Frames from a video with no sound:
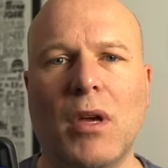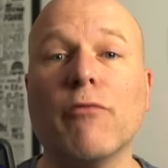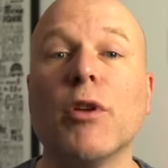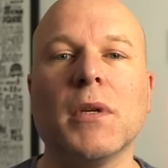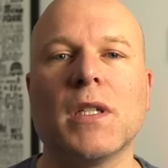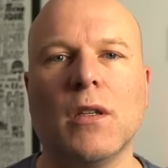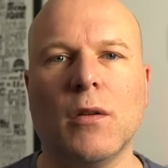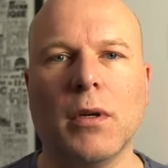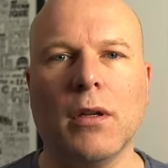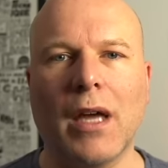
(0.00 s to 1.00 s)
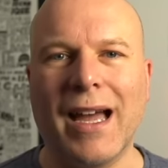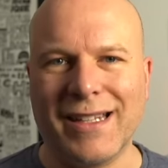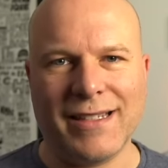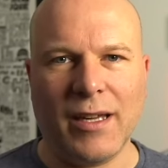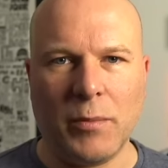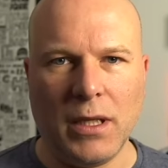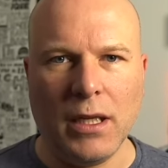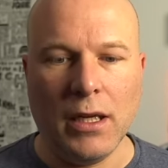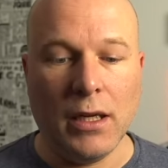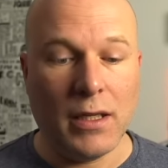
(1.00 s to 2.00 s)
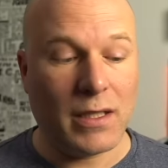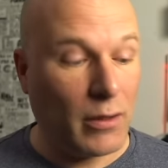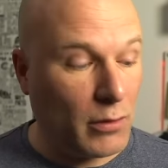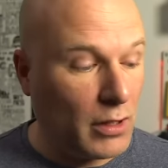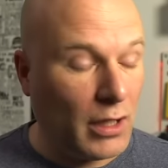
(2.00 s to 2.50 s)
a Rubik's Cube addict happy. So,